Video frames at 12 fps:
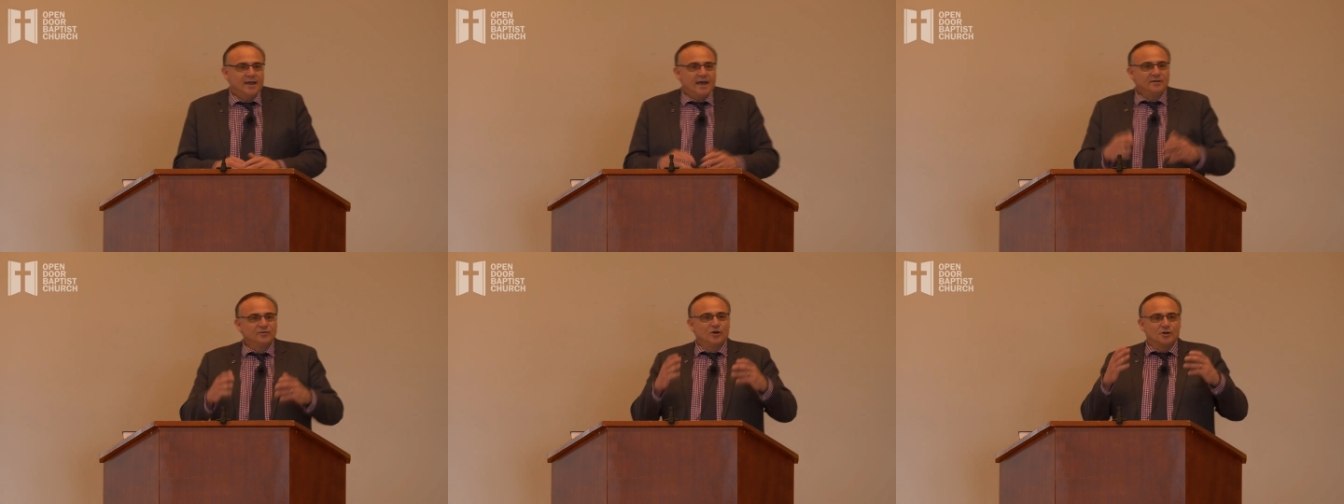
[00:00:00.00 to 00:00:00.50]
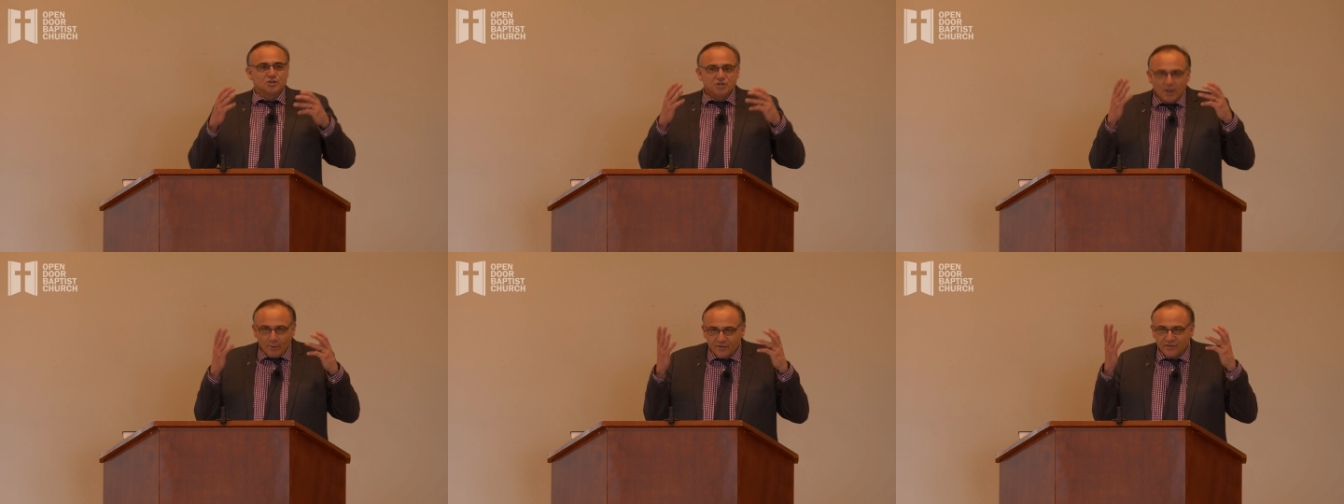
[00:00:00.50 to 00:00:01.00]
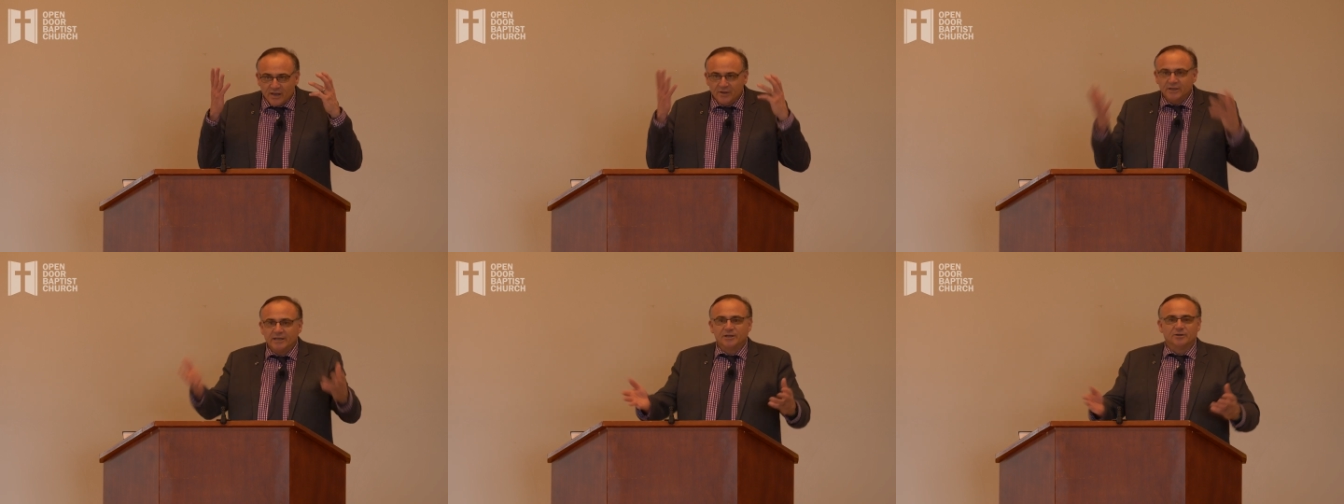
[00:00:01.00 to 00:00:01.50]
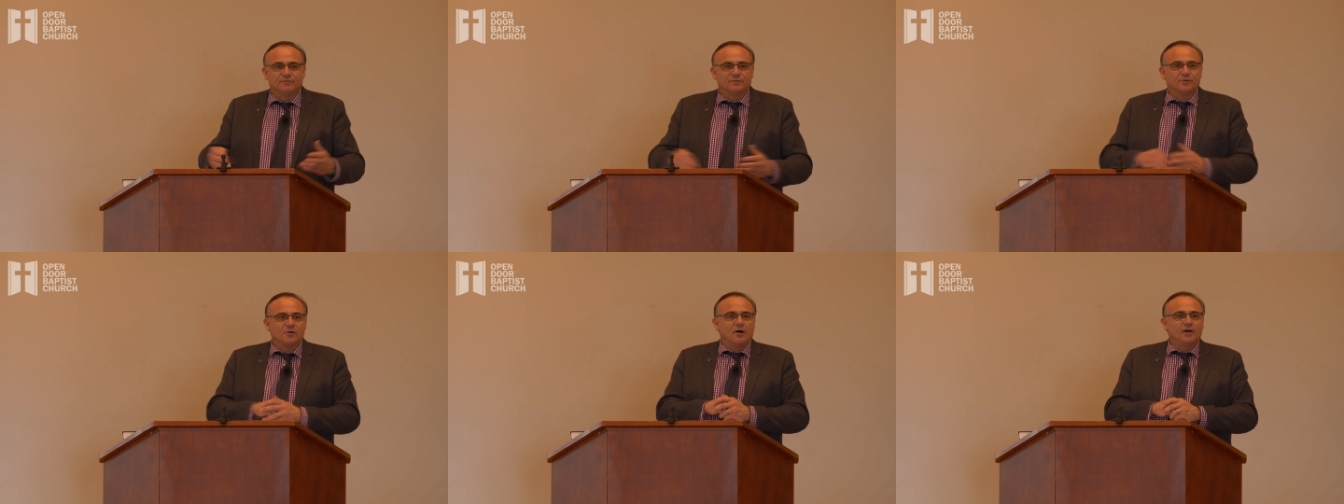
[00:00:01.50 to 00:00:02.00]
How does God show us our need
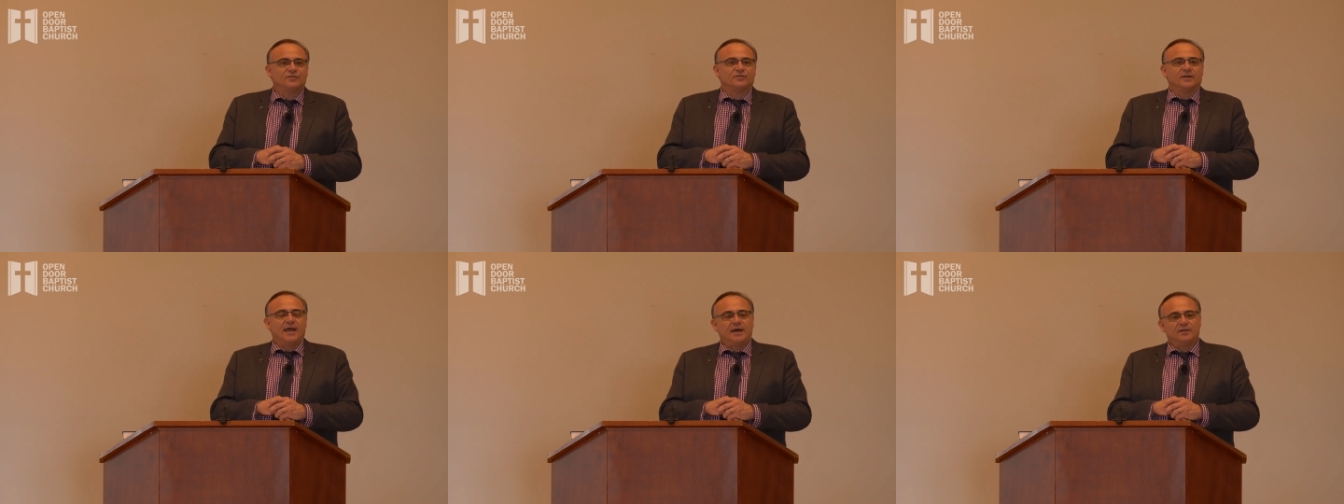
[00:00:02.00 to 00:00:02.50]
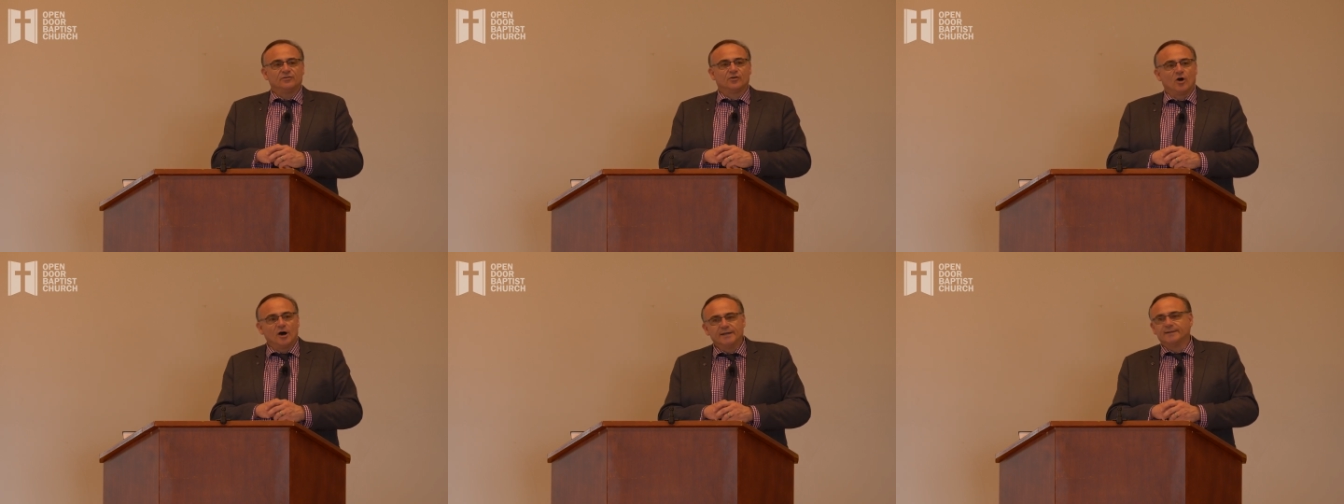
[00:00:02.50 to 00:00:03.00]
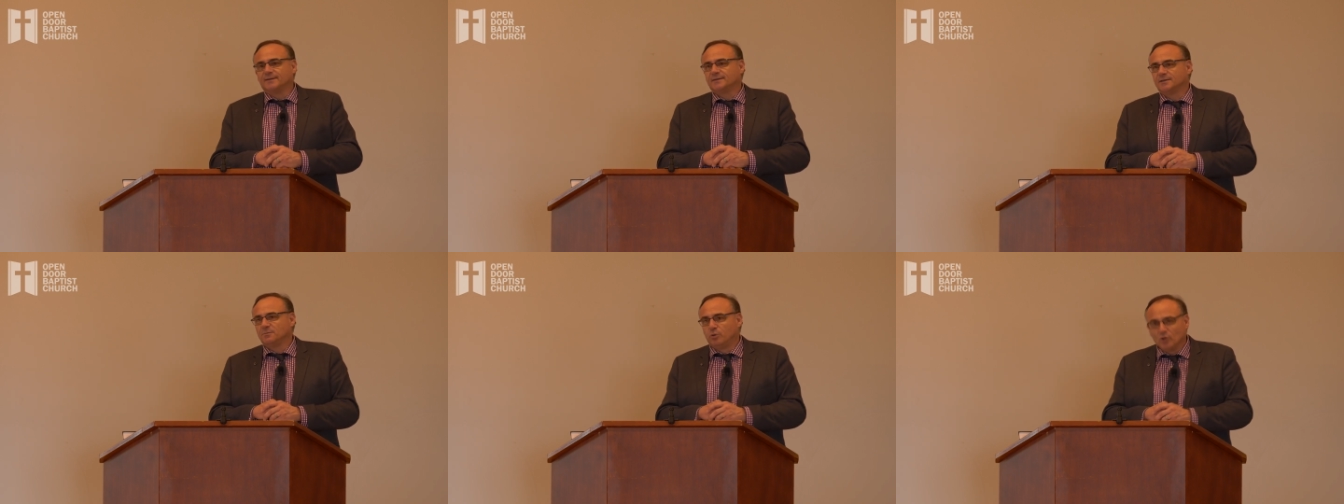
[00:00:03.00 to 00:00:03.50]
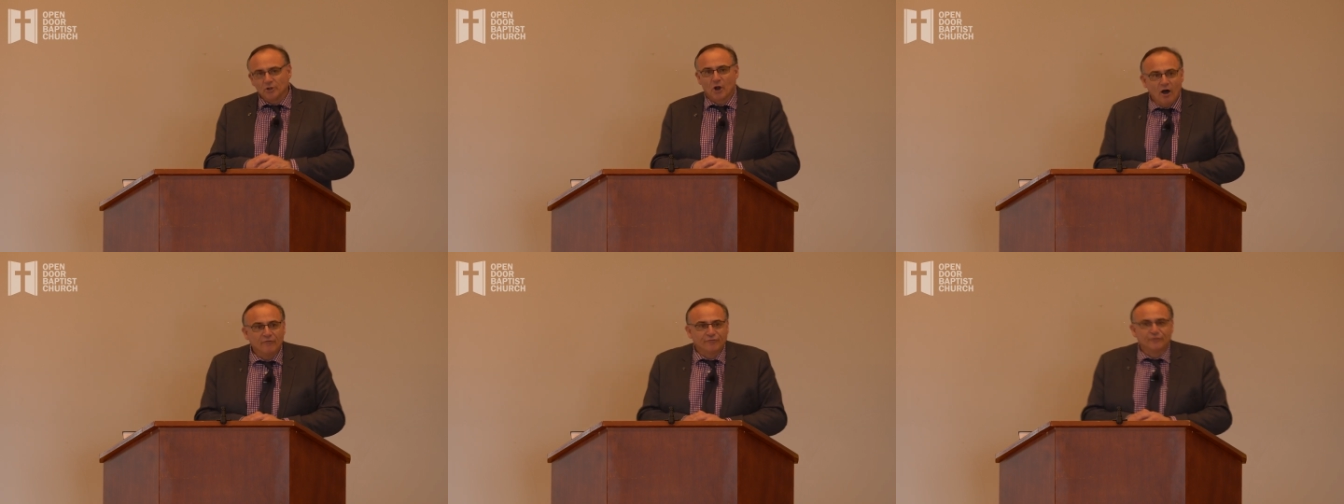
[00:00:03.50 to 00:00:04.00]
of Christ and how does God pull
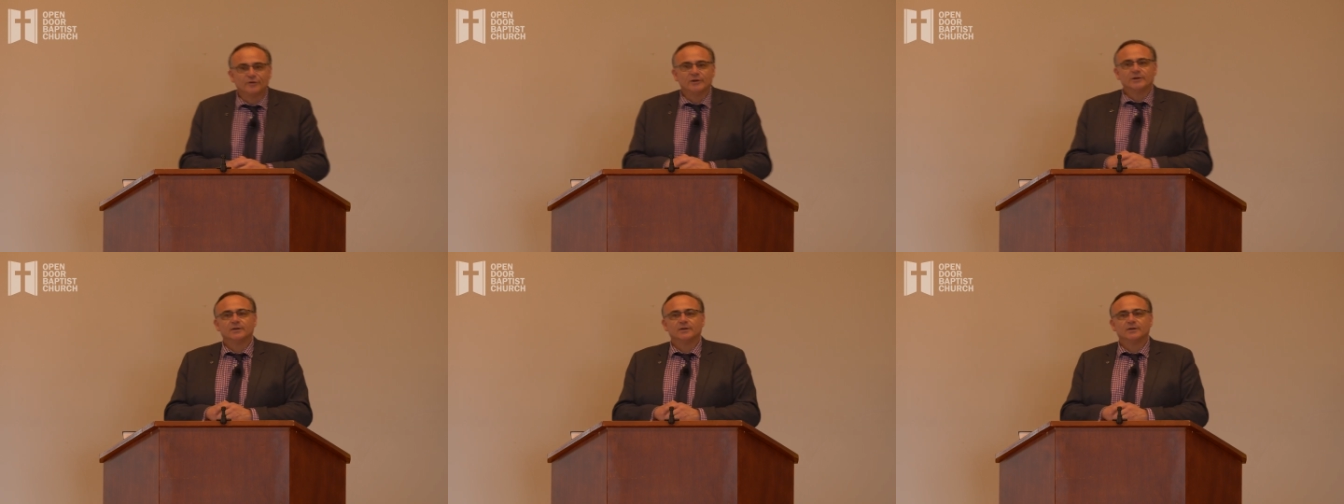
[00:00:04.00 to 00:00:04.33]
it off?